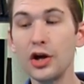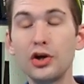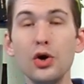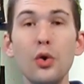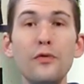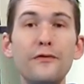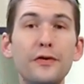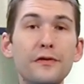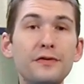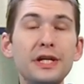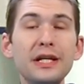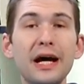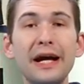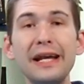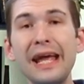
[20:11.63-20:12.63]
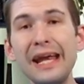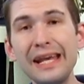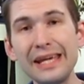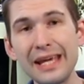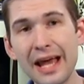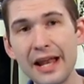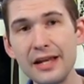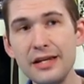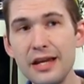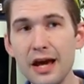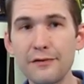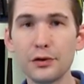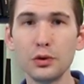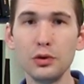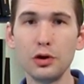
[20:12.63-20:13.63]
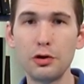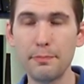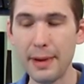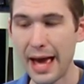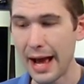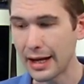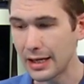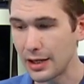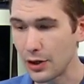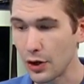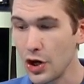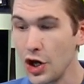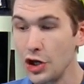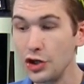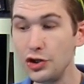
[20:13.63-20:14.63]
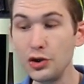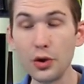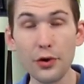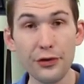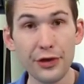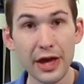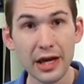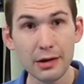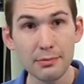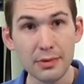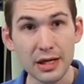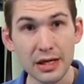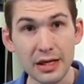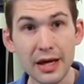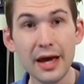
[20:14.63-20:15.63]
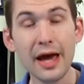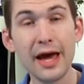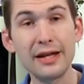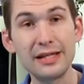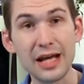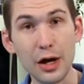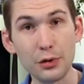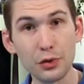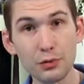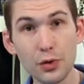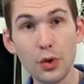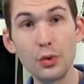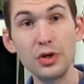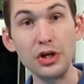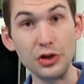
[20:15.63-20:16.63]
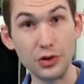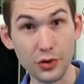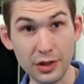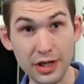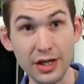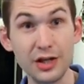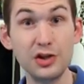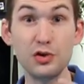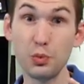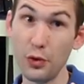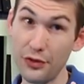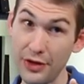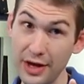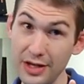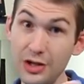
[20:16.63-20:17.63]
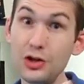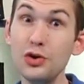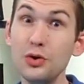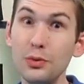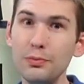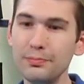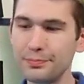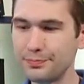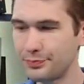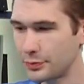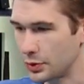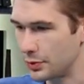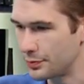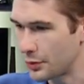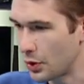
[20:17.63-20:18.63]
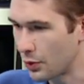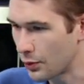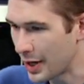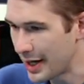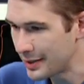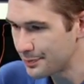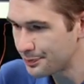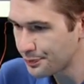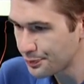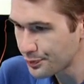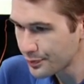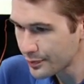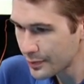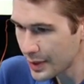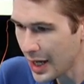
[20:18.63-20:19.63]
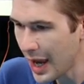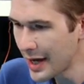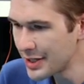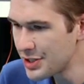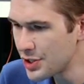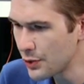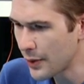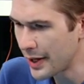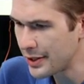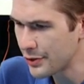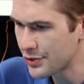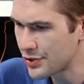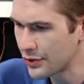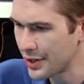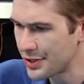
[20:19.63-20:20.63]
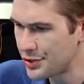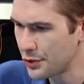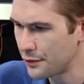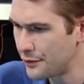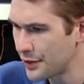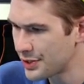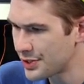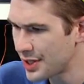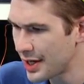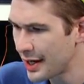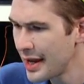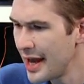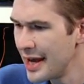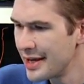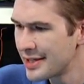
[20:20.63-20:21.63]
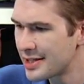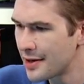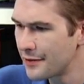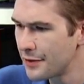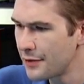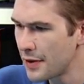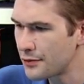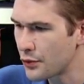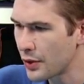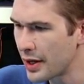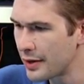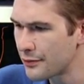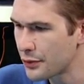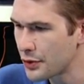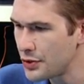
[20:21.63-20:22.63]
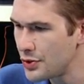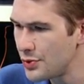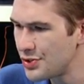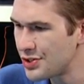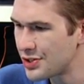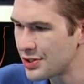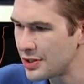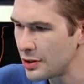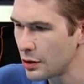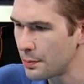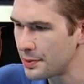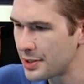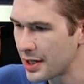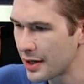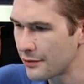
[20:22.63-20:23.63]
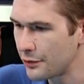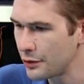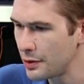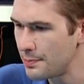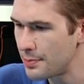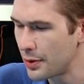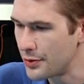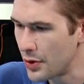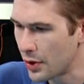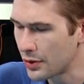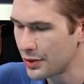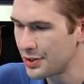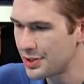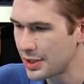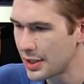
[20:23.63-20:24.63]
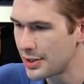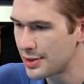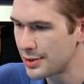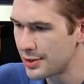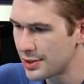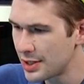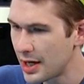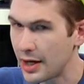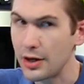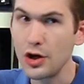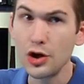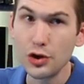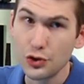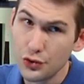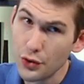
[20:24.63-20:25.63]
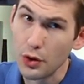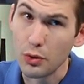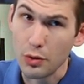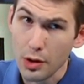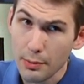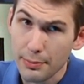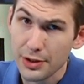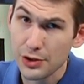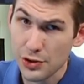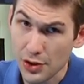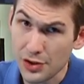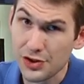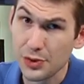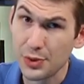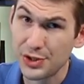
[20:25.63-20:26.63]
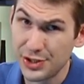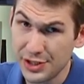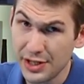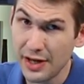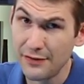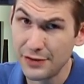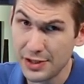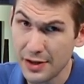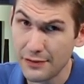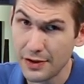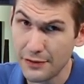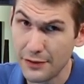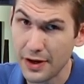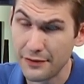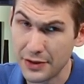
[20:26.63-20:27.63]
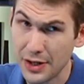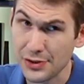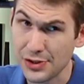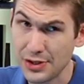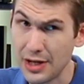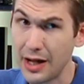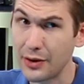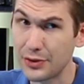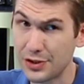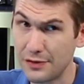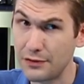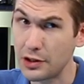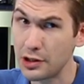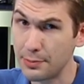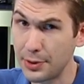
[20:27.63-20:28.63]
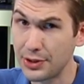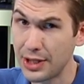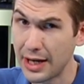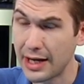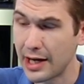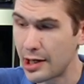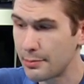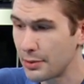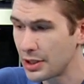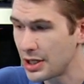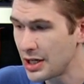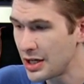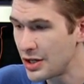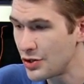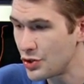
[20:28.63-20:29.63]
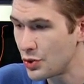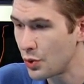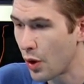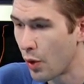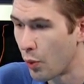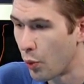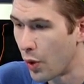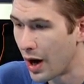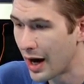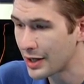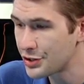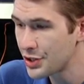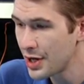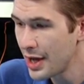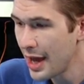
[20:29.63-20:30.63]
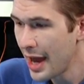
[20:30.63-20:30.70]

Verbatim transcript: Go 5980 and never look back here. You'll thank me, and down the road, your kids will thank you. All right. I can see right here Celestial Fix saying 75 grand for a used steel Patek Philippe Nautilus is insane. True, but it's also a safe $75,000 if you're going to put that kind of money into a watch.